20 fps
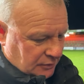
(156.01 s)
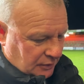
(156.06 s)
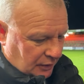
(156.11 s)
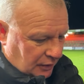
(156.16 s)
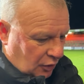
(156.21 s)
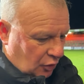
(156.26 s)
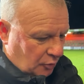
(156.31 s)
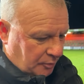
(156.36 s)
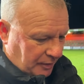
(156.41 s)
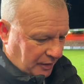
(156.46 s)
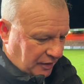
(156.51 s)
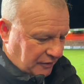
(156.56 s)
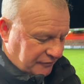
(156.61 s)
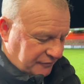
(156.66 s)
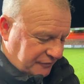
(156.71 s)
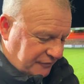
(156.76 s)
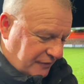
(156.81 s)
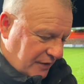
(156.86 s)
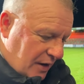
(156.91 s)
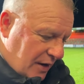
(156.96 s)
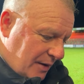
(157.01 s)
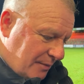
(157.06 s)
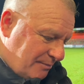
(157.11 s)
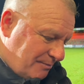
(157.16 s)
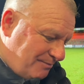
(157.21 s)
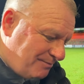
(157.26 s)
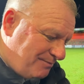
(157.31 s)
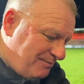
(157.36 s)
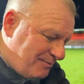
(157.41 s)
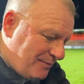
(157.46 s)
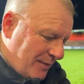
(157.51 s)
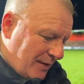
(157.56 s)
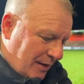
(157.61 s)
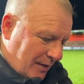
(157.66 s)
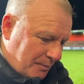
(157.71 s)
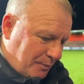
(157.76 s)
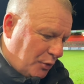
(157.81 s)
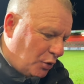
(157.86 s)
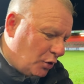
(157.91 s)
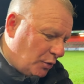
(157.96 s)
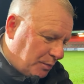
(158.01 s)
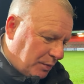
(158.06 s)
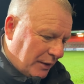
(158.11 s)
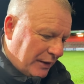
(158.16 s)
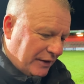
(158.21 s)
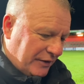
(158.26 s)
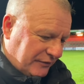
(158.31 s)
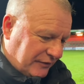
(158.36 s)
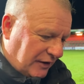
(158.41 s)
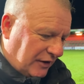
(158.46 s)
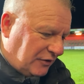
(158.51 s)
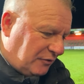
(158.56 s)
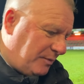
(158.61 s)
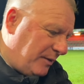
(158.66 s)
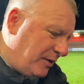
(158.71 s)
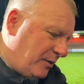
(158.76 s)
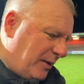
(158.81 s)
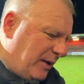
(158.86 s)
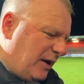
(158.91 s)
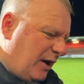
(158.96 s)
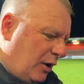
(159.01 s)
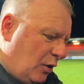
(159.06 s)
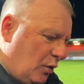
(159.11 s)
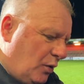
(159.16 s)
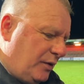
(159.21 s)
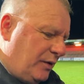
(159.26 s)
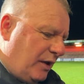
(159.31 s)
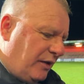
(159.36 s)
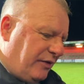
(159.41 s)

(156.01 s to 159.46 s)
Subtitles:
a little bit of poor play at times, but they weren't alone.